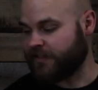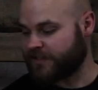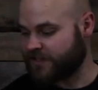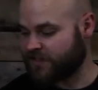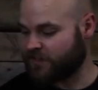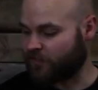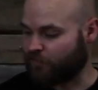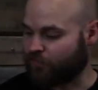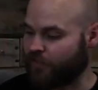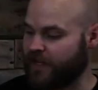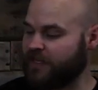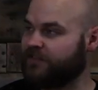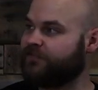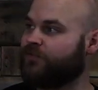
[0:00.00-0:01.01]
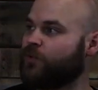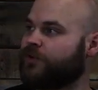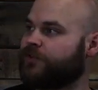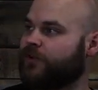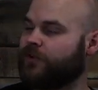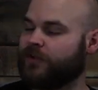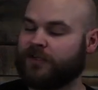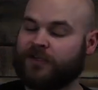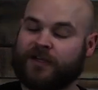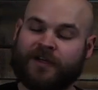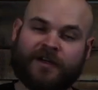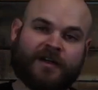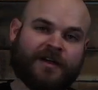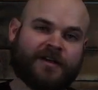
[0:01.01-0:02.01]
This is the Wraith 430.
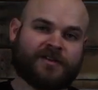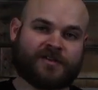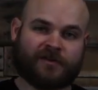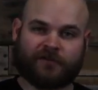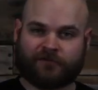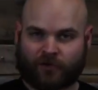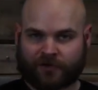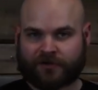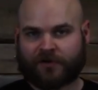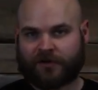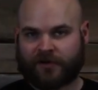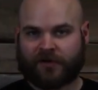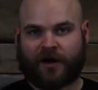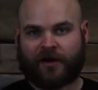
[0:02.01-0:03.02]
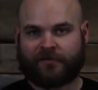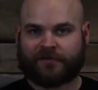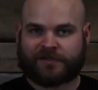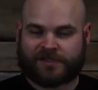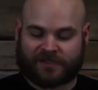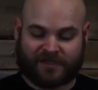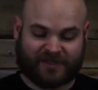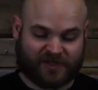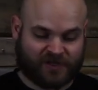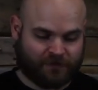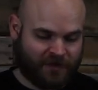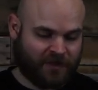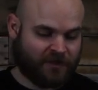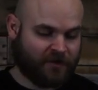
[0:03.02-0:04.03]
So 430, obviously the
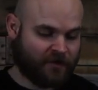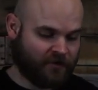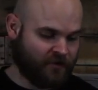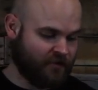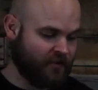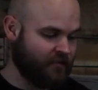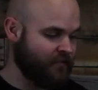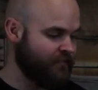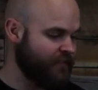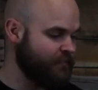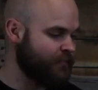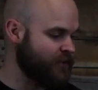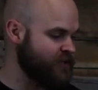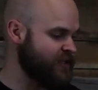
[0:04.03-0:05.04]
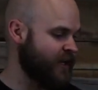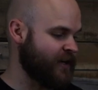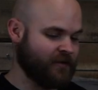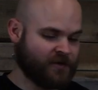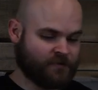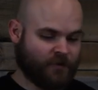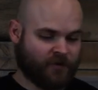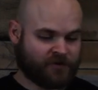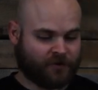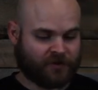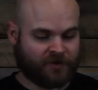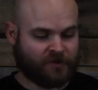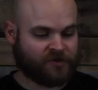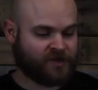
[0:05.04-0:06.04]
speed, the feet per second this bow is
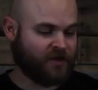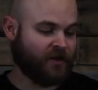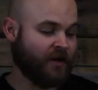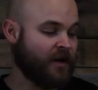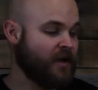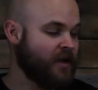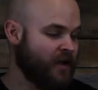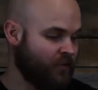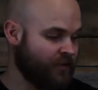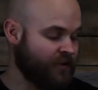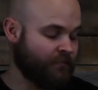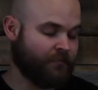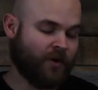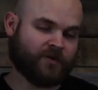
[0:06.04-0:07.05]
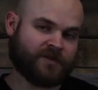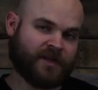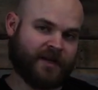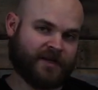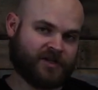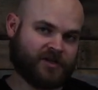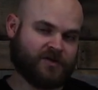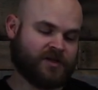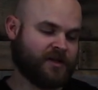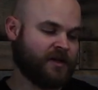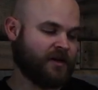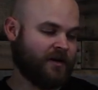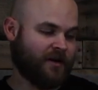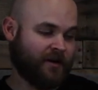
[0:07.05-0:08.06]
producing with the bolt that it's
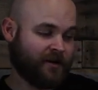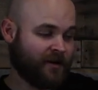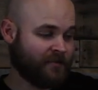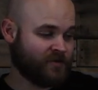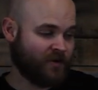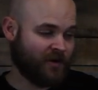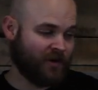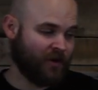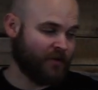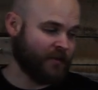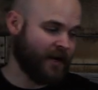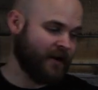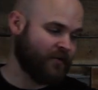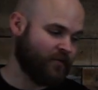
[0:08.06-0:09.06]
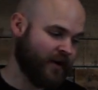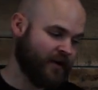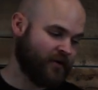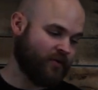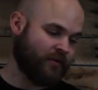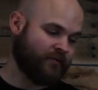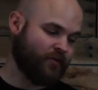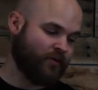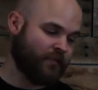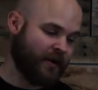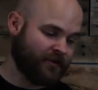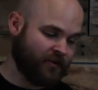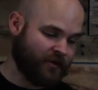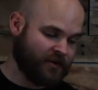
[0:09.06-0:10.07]
using. It comes with an illuminated reticle, a
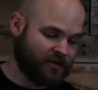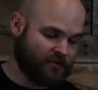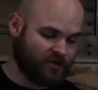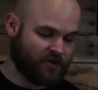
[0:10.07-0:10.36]
4x32